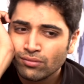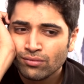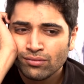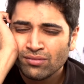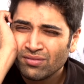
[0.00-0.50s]

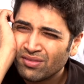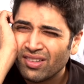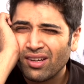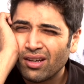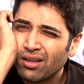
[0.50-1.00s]
on the set
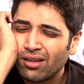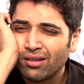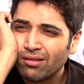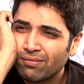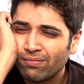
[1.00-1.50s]
taking all the
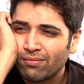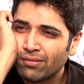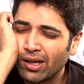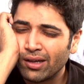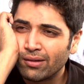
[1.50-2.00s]
decisions.
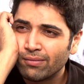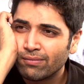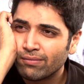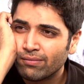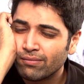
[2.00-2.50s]
Right,